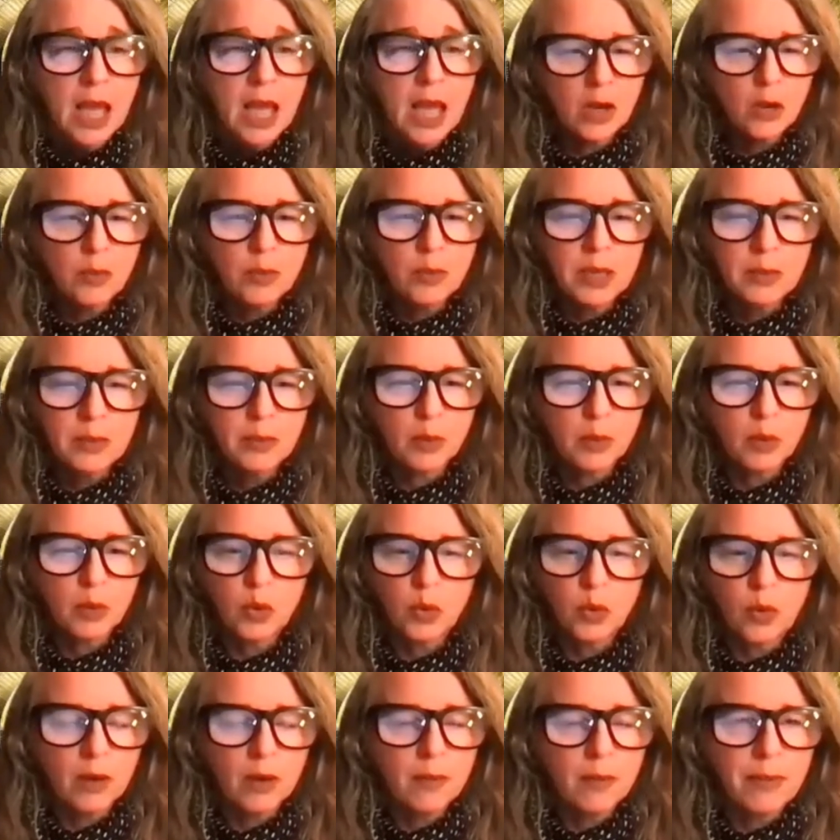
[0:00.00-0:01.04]
I know people
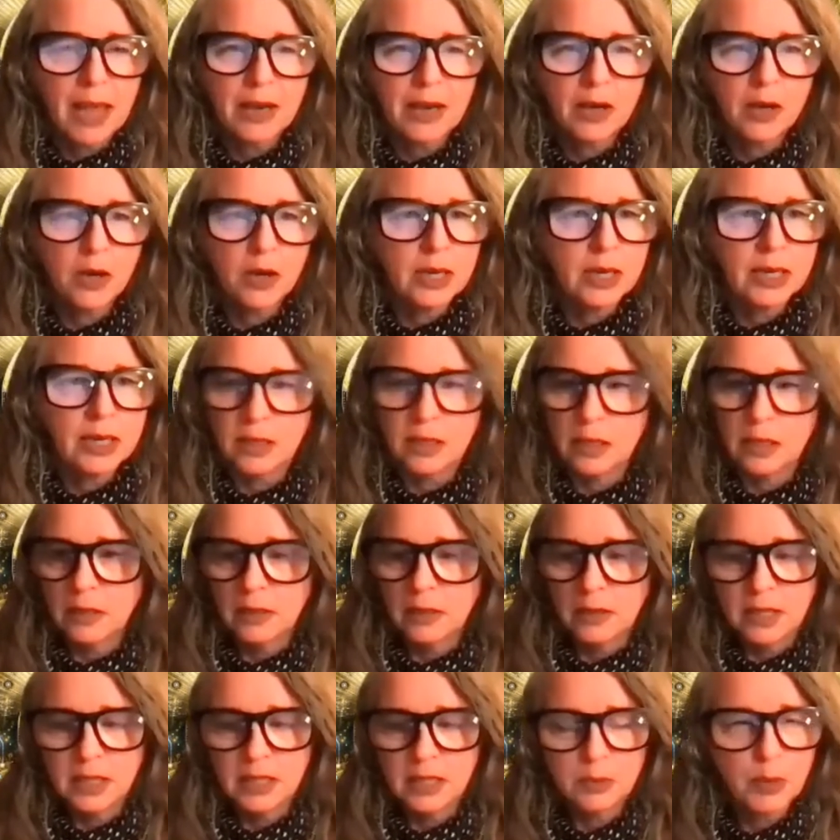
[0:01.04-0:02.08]
who are better in
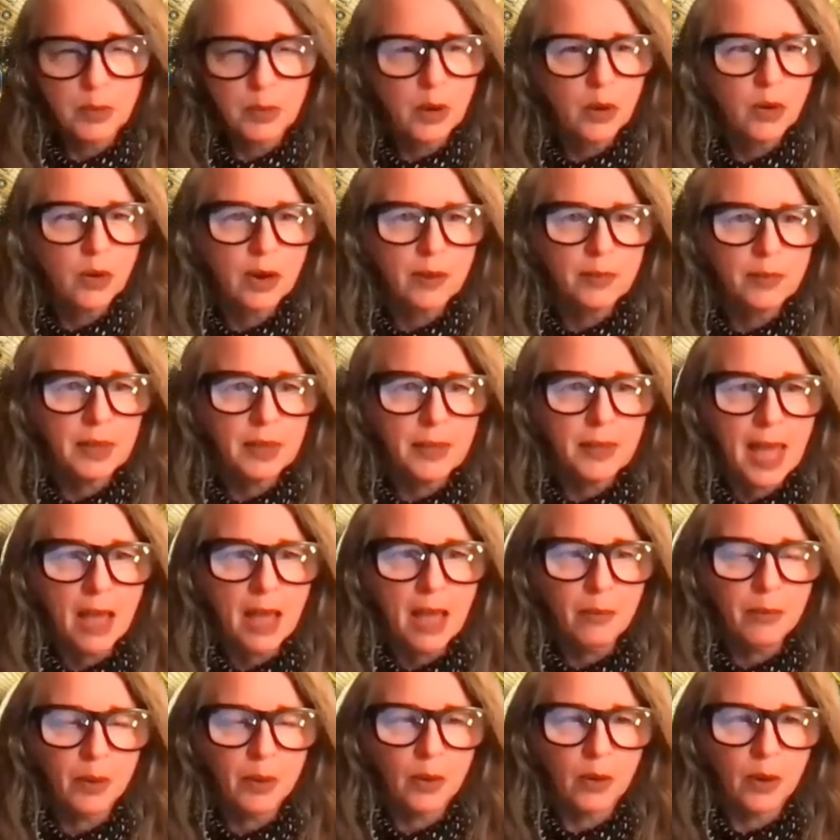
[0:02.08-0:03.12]
this program than
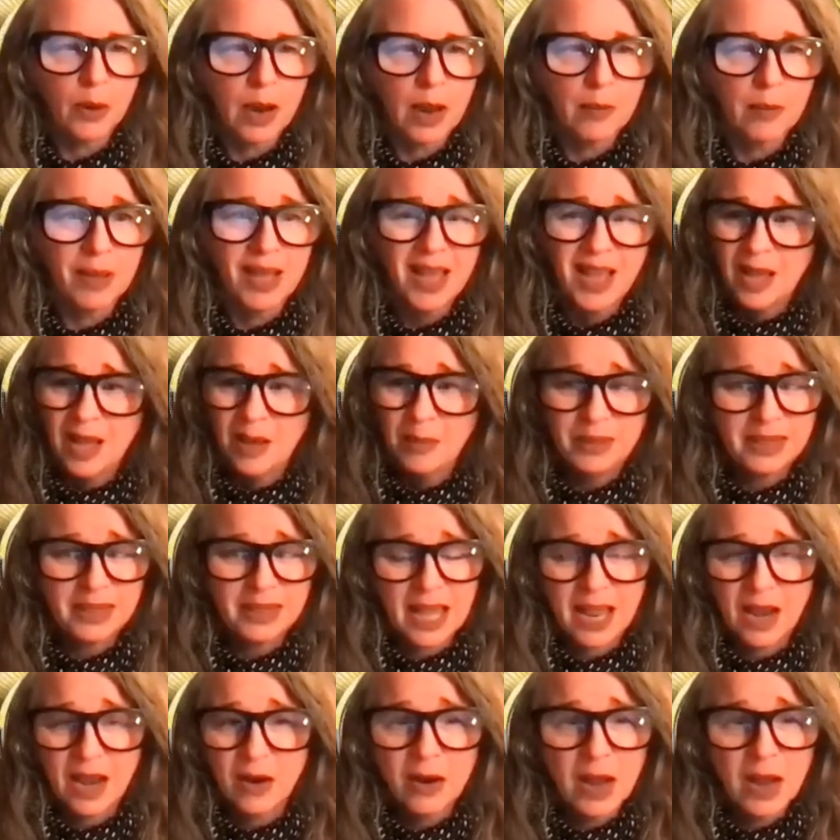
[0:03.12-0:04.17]
that program, but
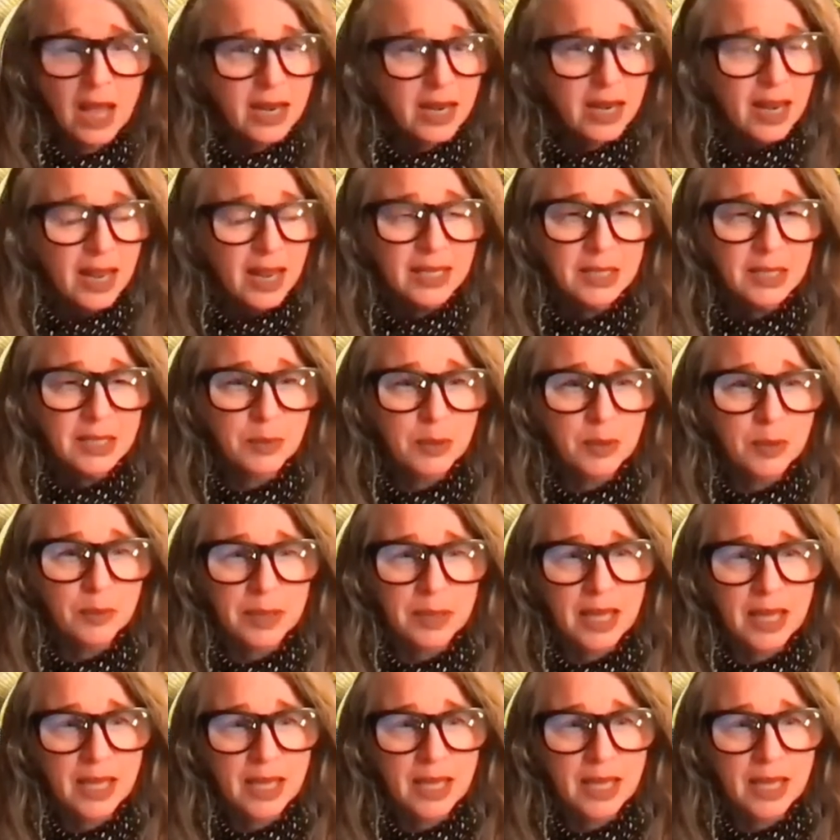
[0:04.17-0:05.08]
they are not an expert